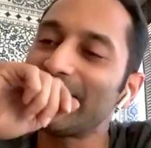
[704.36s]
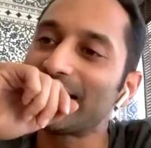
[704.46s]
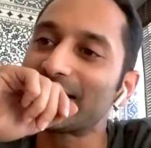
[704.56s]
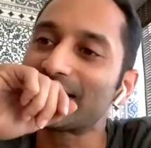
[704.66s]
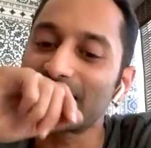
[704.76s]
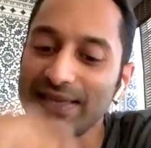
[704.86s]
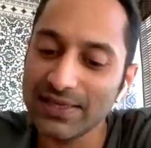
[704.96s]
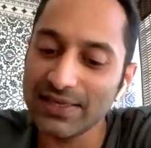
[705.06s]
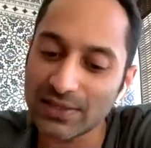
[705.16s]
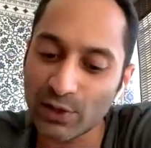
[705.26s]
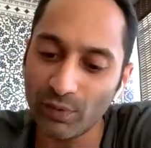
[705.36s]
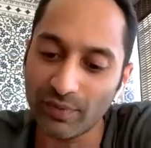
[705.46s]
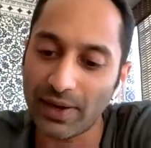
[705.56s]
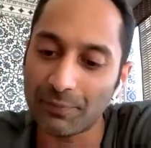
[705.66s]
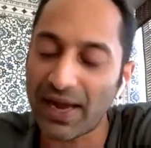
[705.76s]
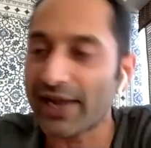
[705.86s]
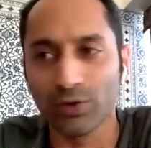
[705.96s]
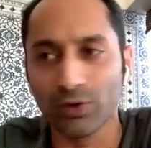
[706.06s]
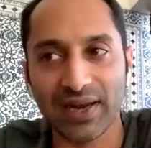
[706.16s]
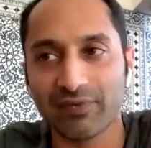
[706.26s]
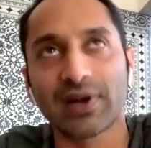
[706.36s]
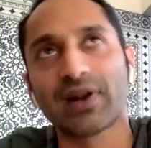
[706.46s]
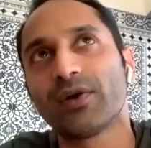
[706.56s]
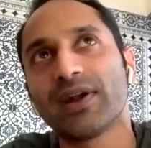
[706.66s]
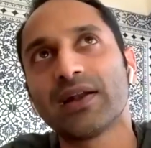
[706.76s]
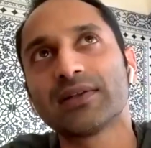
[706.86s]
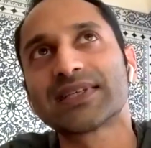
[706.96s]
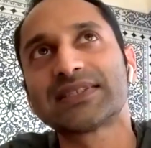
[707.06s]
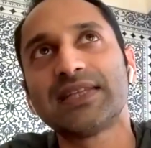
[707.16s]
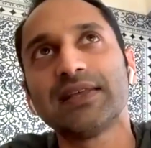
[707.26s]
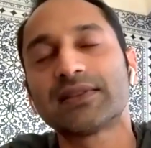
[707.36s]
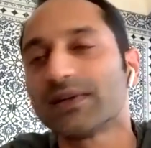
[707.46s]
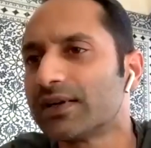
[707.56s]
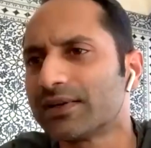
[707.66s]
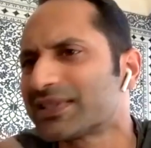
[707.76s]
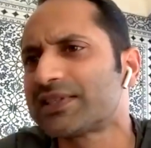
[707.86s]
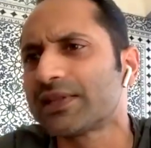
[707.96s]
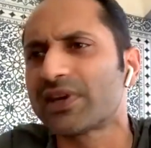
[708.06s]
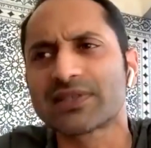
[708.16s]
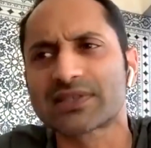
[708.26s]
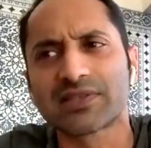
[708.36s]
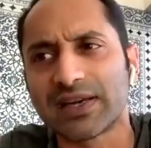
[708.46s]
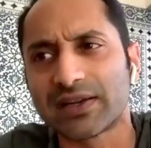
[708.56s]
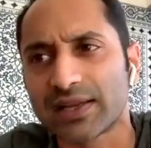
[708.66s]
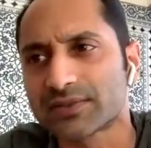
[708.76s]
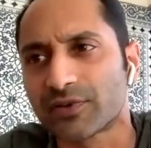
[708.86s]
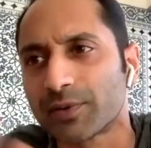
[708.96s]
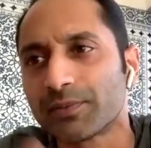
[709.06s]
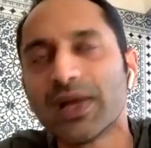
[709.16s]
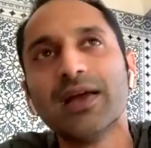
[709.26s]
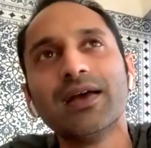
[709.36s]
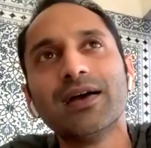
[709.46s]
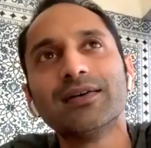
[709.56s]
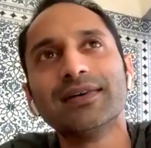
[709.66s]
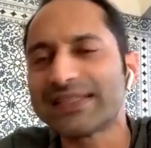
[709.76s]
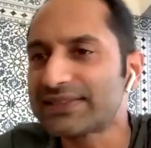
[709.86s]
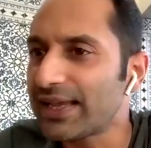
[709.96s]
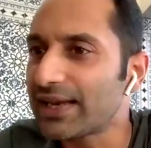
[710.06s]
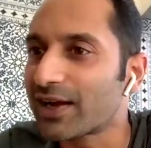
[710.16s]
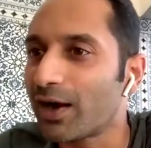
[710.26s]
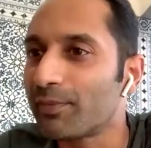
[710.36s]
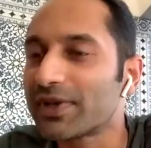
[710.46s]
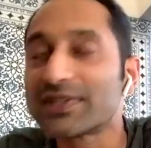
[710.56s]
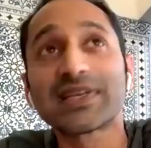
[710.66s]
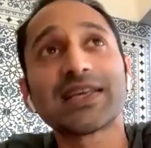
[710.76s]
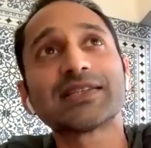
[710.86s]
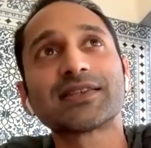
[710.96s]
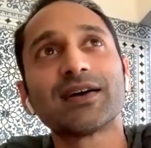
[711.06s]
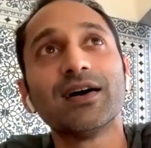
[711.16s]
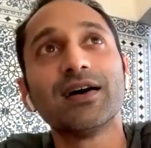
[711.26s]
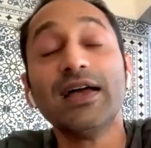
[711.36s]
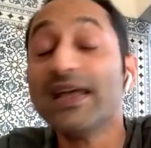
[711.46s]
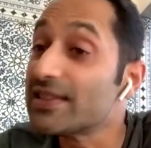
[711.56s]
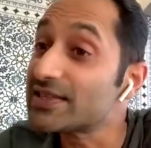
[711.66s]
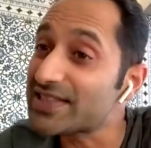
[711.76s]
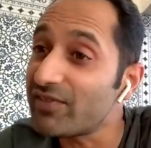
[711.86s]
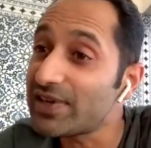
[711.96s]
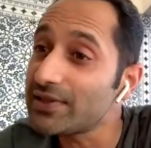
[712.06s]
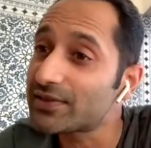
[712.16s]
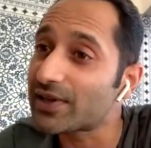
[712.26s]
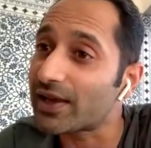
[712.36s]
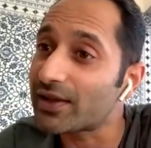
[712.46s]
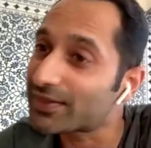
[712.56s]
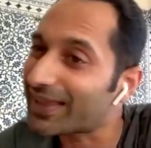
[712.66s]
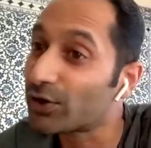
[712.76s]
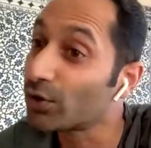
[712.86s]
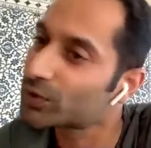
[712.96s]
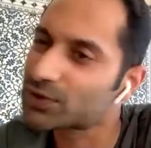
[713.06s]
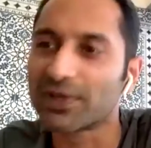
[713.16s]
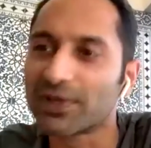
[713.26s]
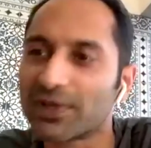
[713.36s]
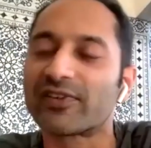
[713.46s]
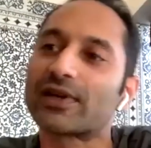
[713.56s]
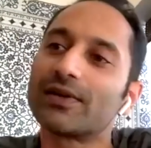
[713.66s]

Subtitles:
is, you know, I know that I've done around 63, 65 takes for him. Next day he'll come and he says, the 17th take, that look was perfect.